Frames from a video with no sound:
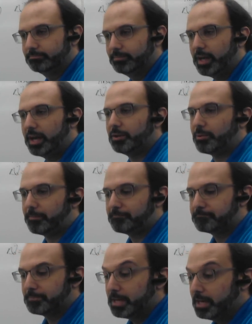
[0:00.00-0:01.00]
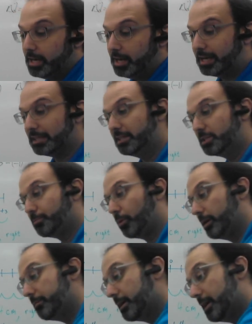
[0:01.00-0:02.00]
Anyway, at this
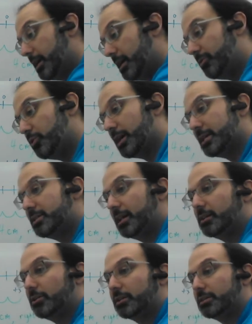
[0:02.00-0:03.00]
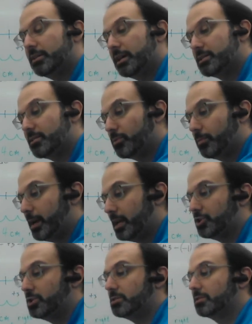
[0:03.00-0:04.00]
point, if you guys take a look at the next several
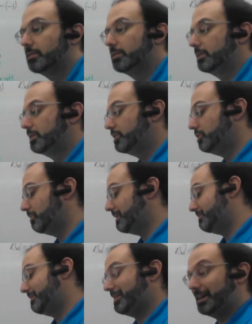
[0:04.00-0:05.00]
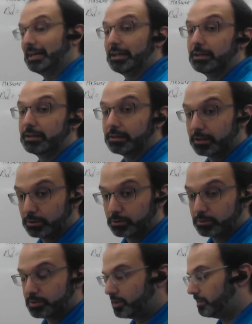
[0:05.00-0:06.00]
pages, you guys have got
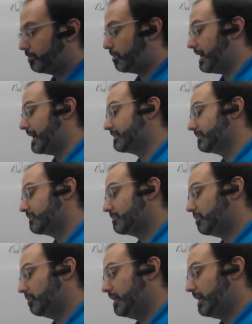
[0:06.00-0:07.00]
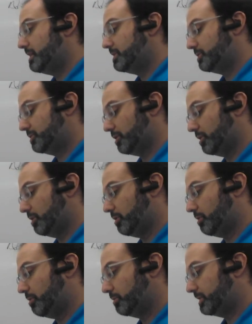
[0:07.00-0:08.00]
loads of practice, okay?
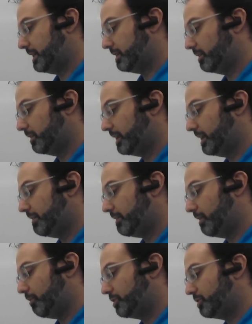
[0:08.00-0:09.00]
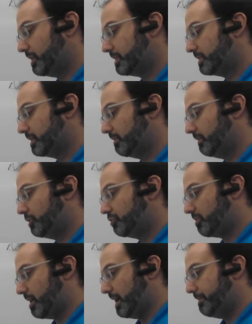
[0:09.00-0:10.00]
So take a look at it. I want you guys to give it a
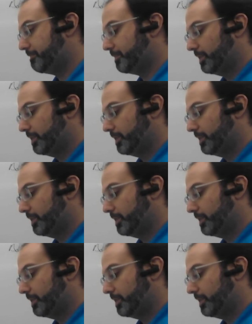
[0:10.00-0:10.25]
try.